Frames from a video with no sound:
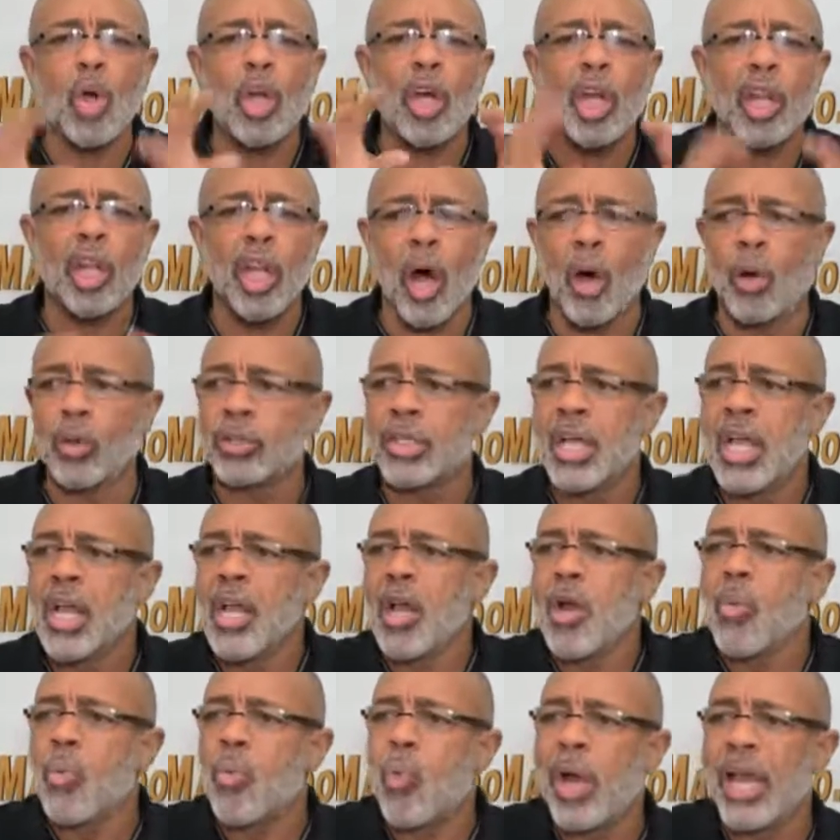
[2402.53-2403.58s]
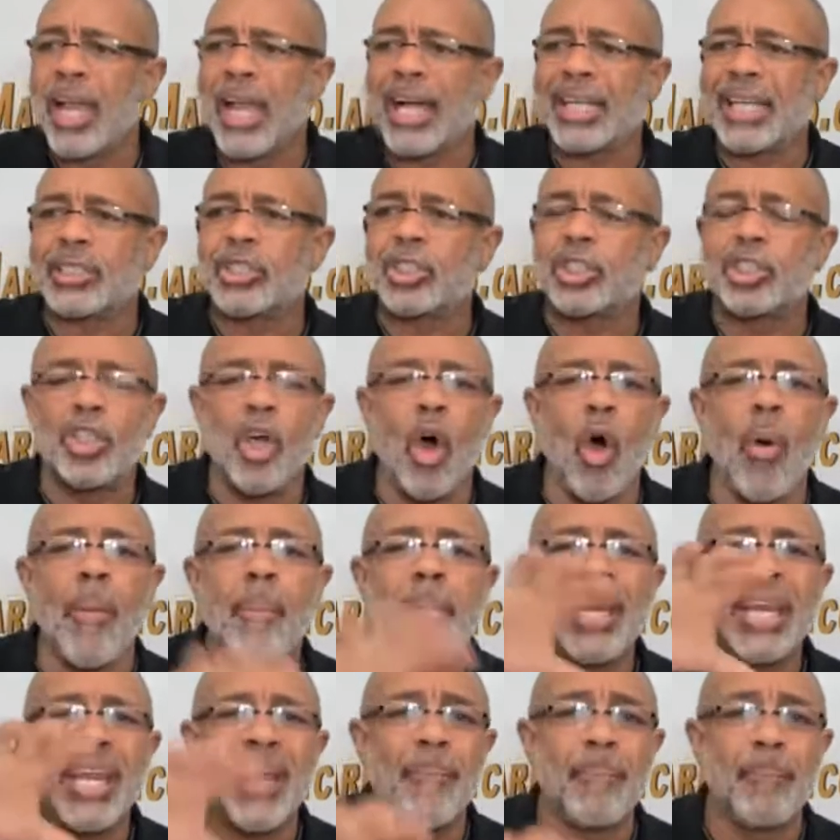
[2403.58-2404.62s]
close. We got so
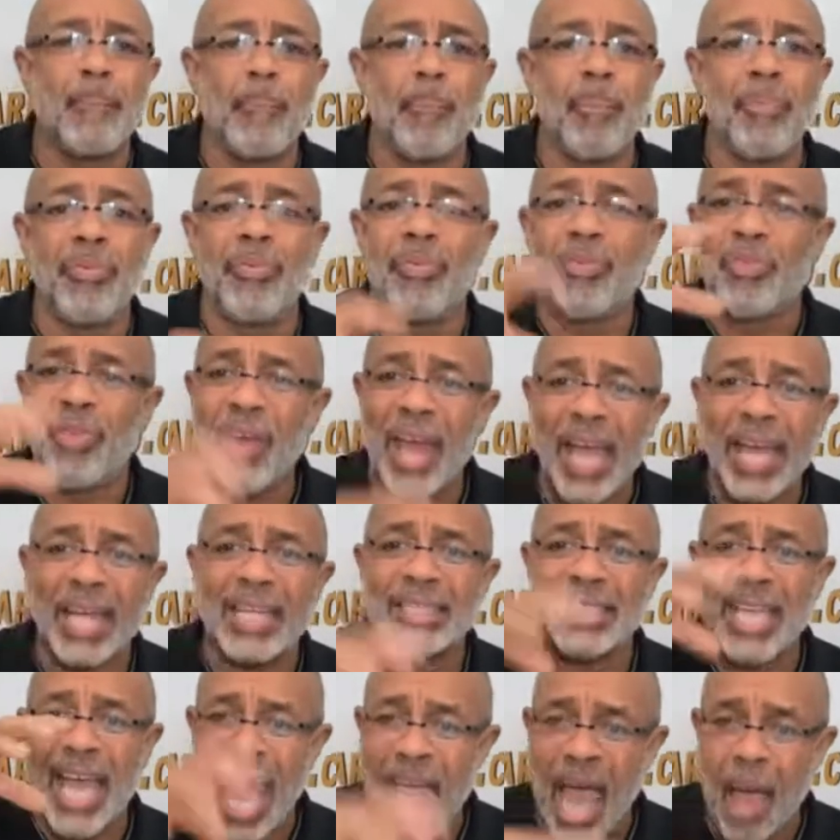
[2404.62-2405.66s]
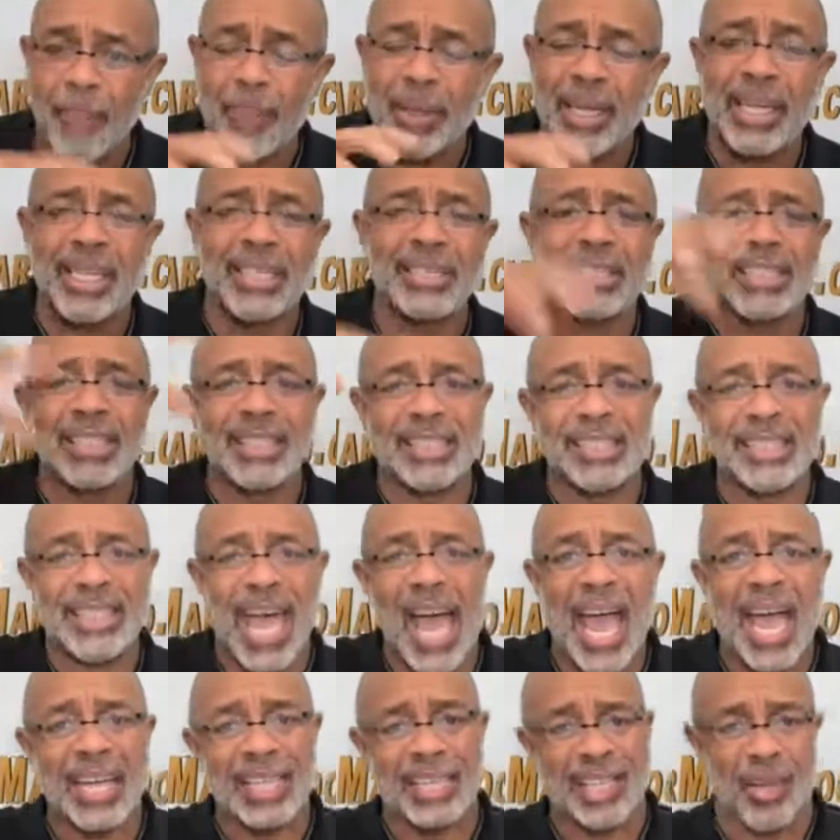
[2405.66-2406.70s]
many things happening in
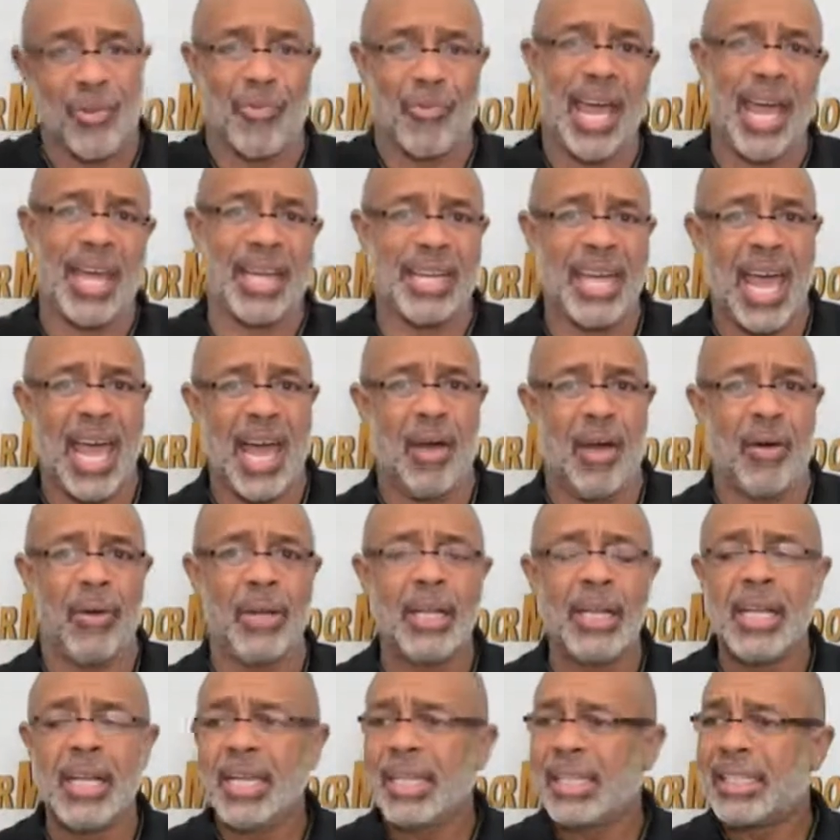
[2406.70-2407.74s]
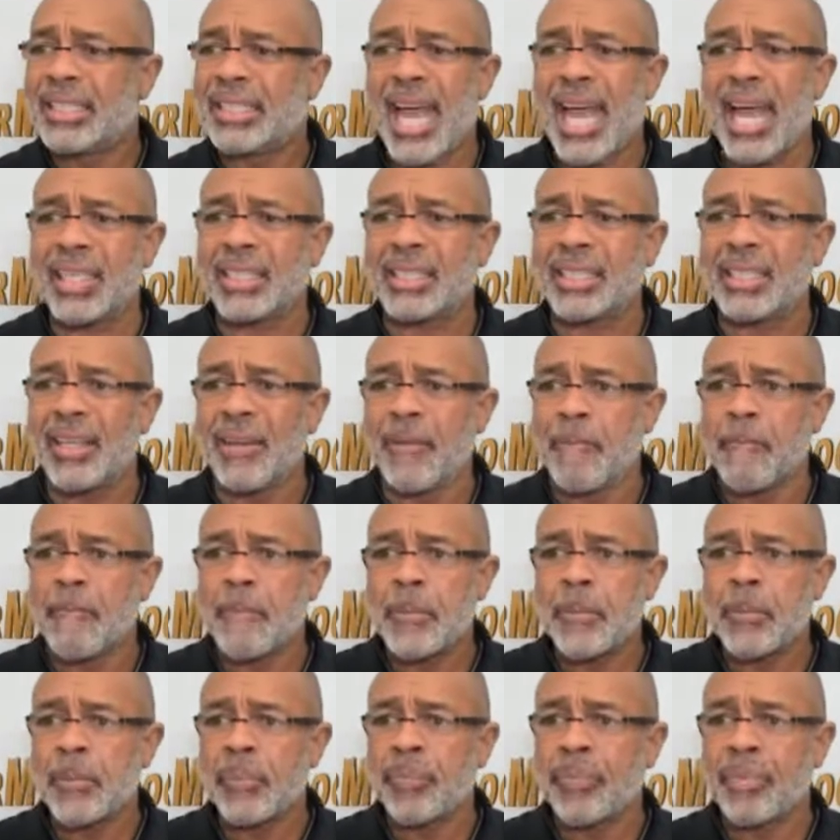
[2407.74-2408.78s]
society right now. That's,
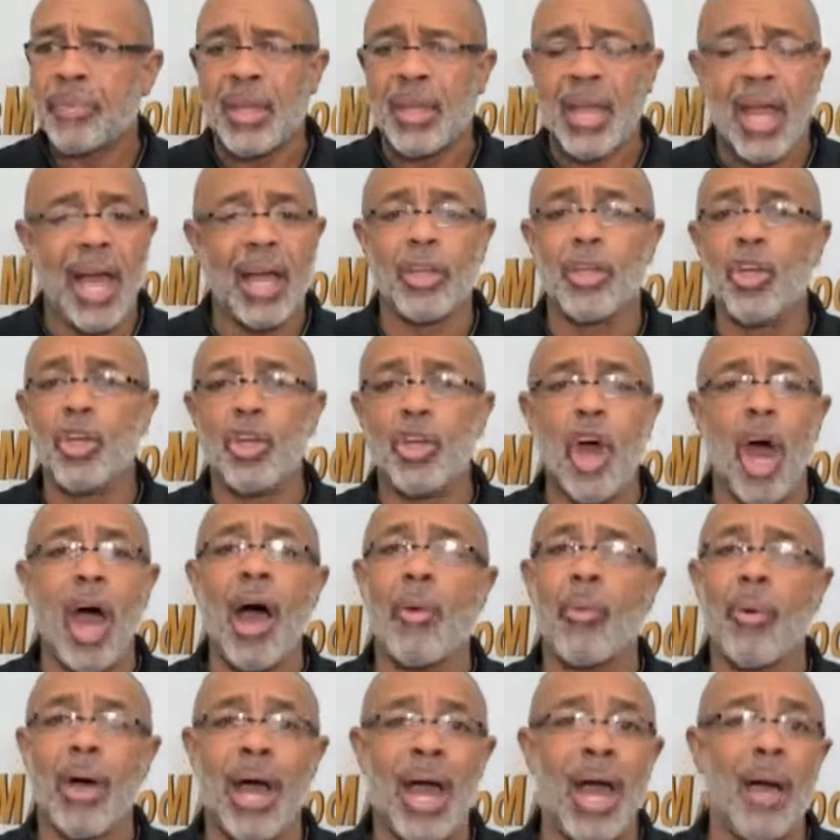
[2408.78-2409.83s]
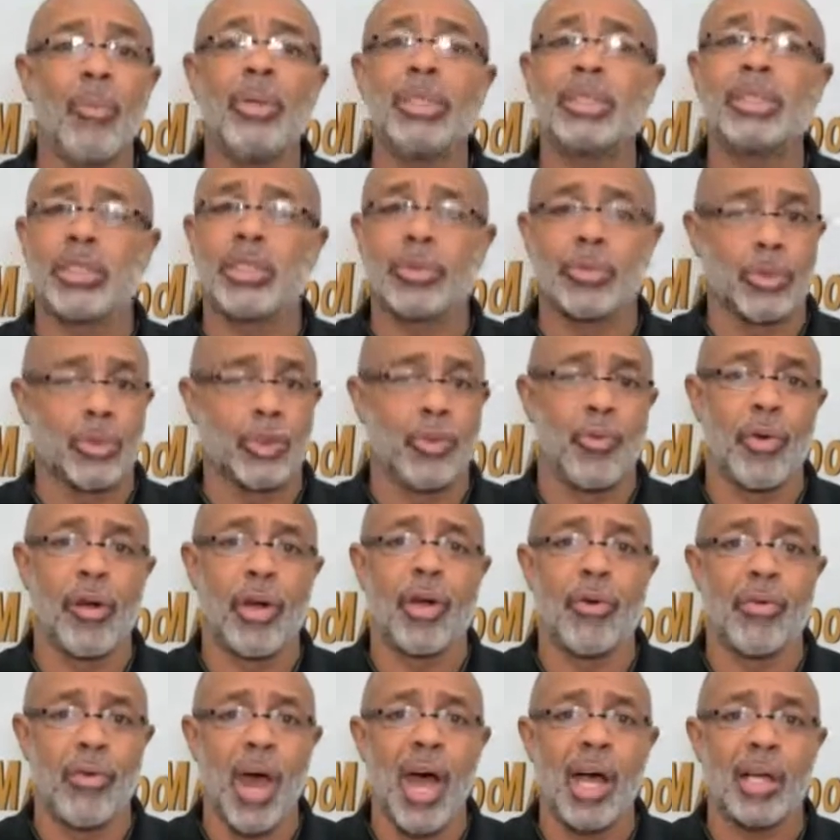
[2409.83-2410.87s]
I wish it was
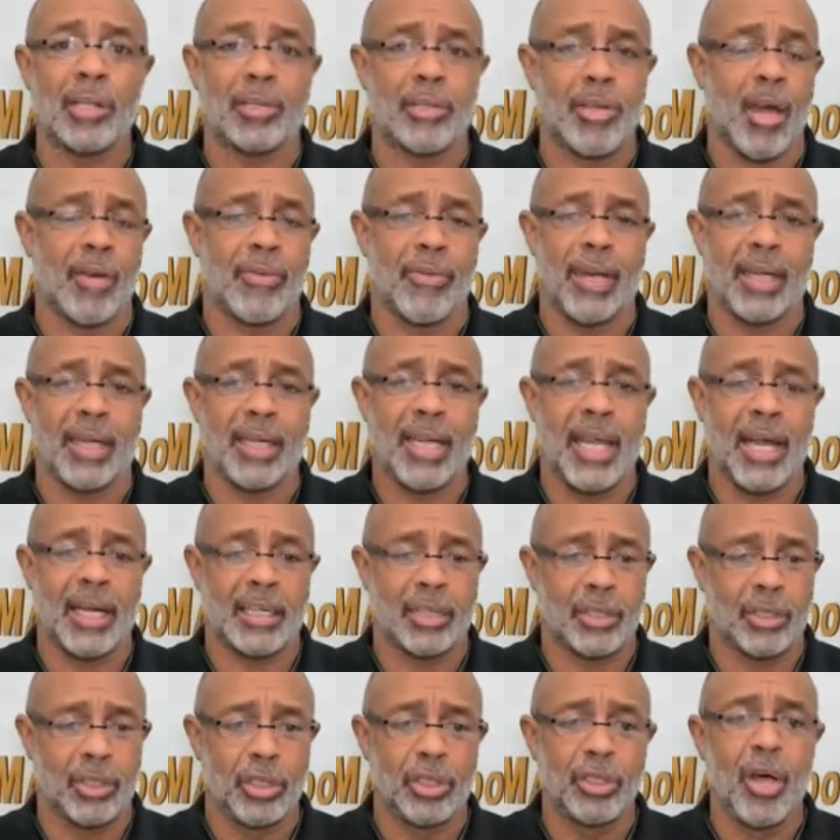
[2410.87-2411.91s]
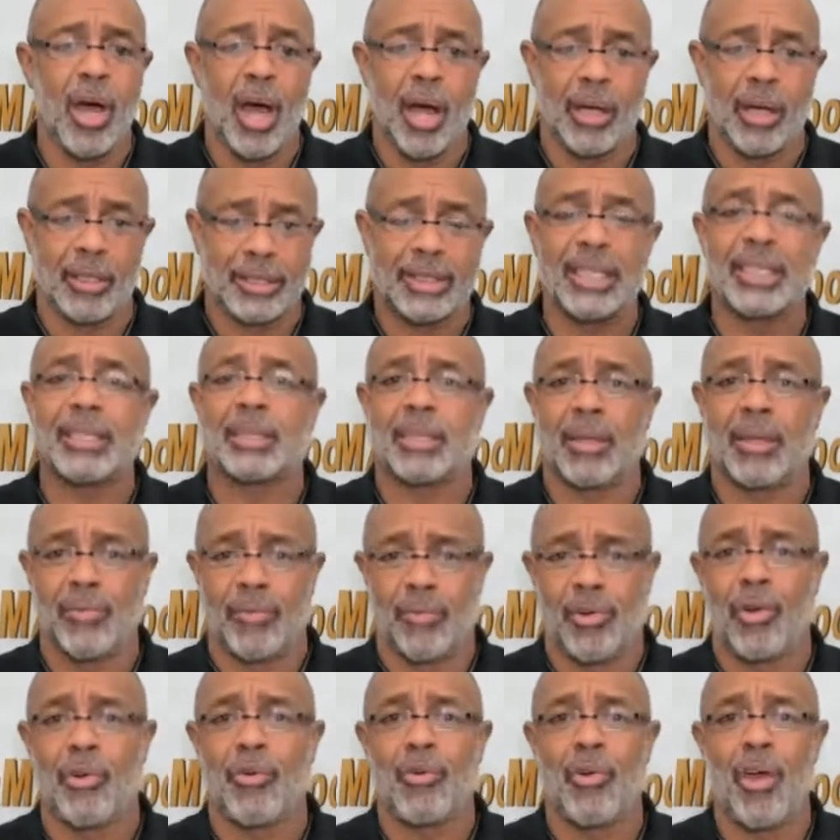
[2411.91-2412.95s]
real raw talk right now, because I'll say something
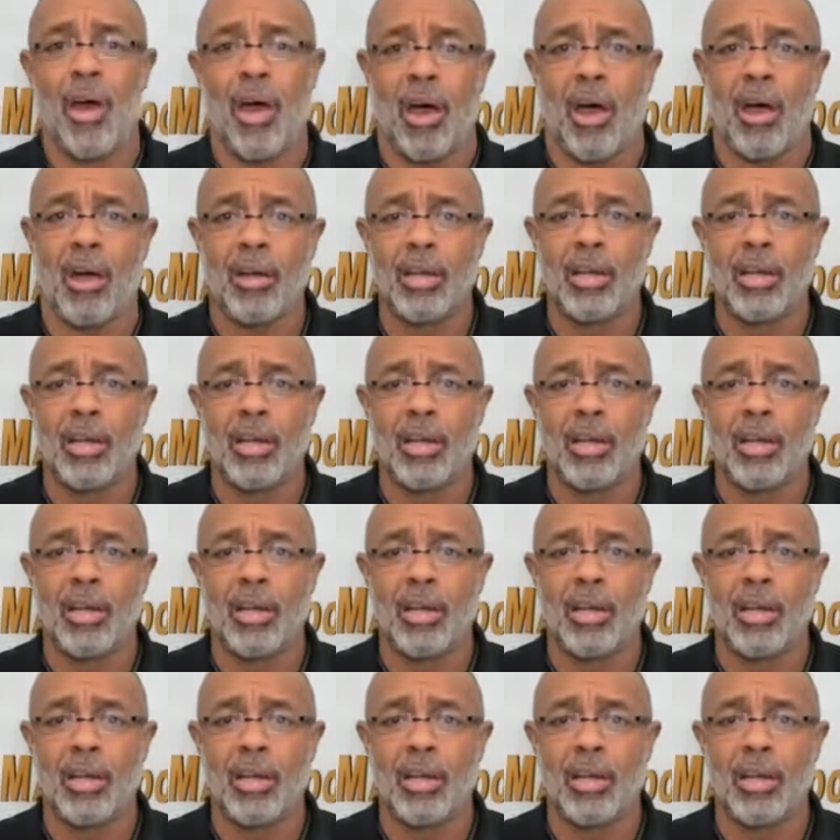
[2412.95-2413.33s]
real raw.